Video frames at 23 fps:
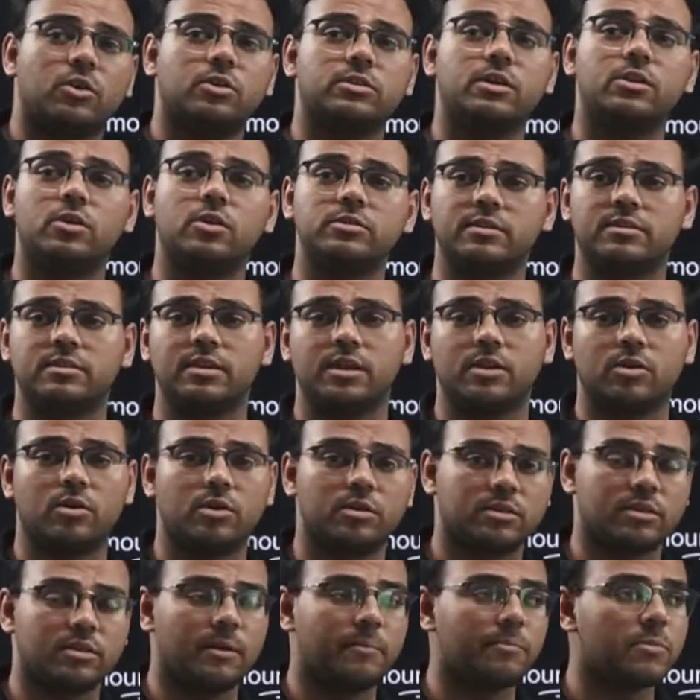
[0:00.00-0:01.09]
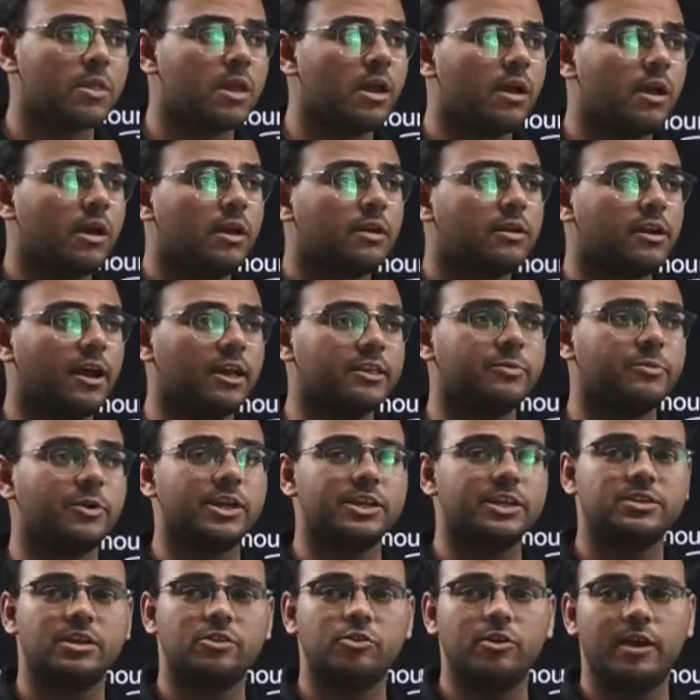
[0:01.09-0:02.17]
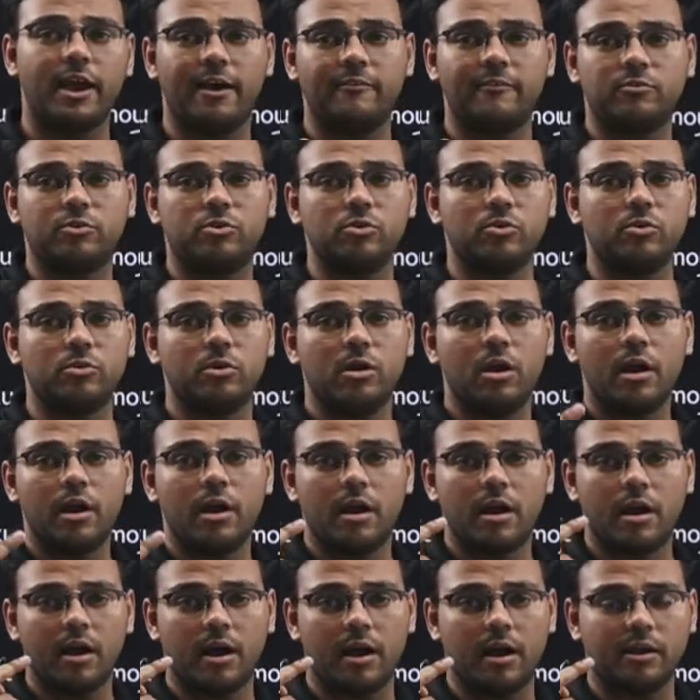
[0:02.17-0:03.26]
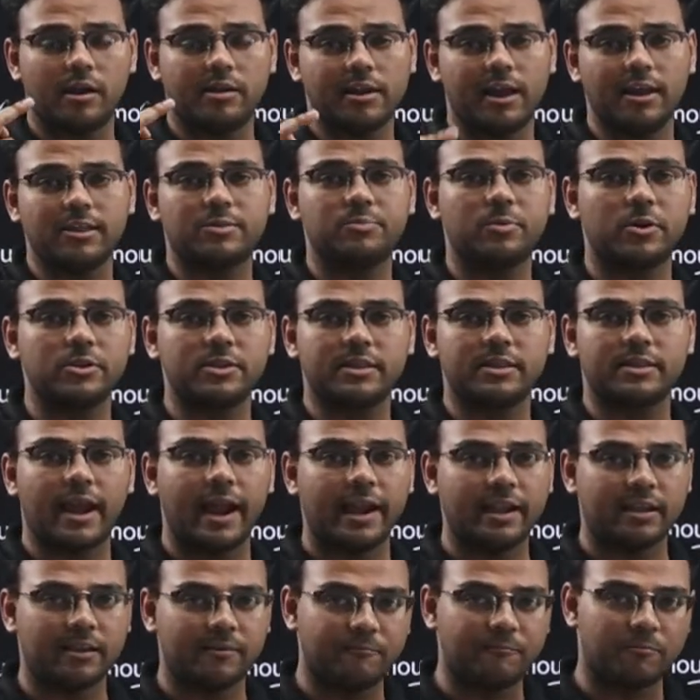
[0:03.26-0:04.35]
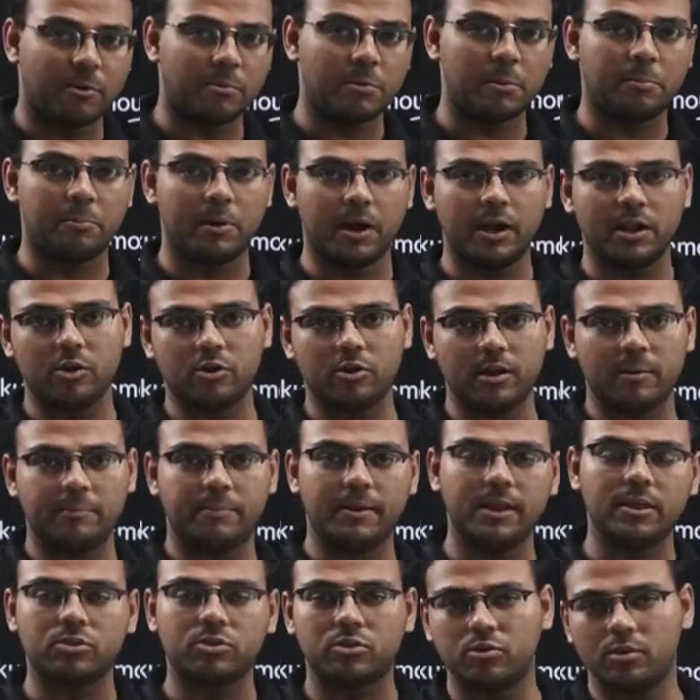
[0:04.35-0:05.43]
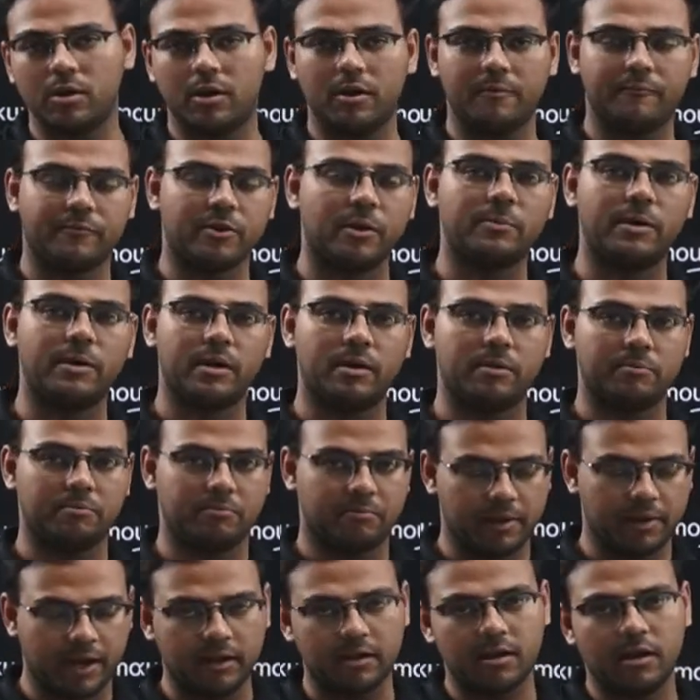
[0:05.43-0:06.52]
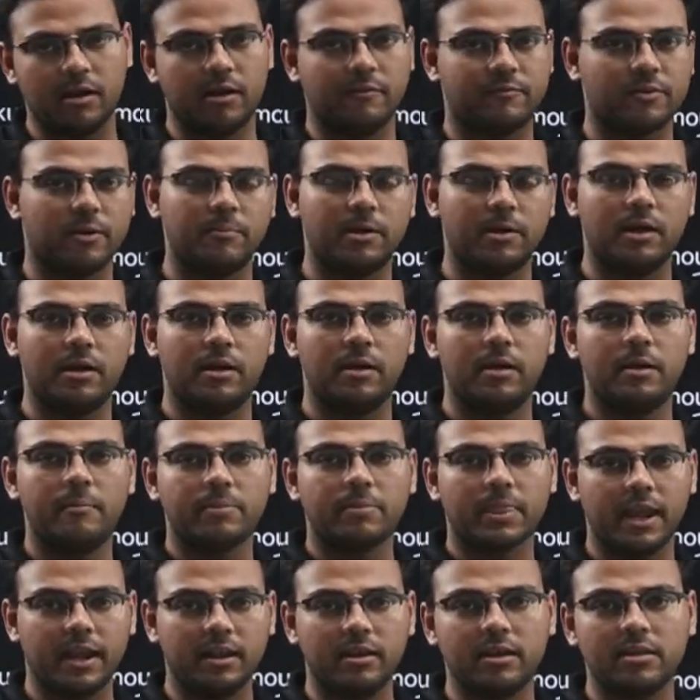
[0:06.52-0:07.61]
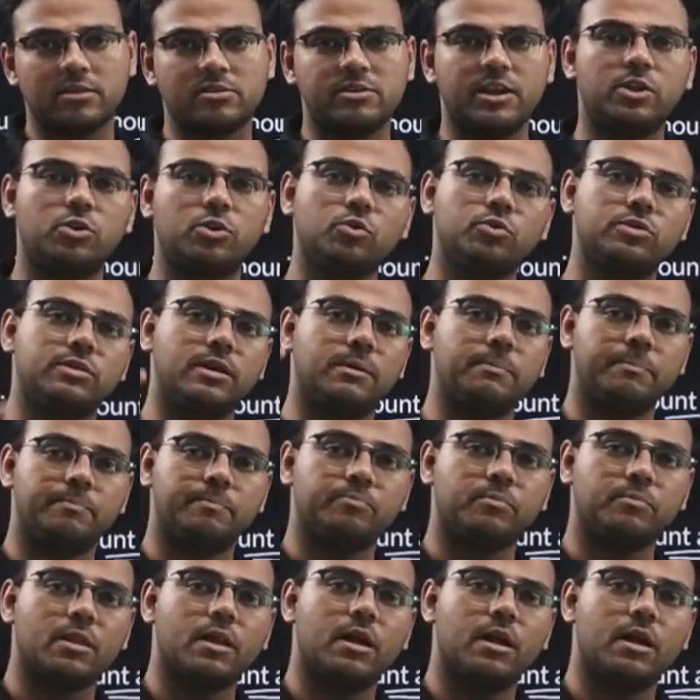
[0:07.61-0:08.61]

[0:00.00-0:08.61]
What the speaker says: or the logistic cost. Transportation, you have to transport this item from a particular place from a industry to some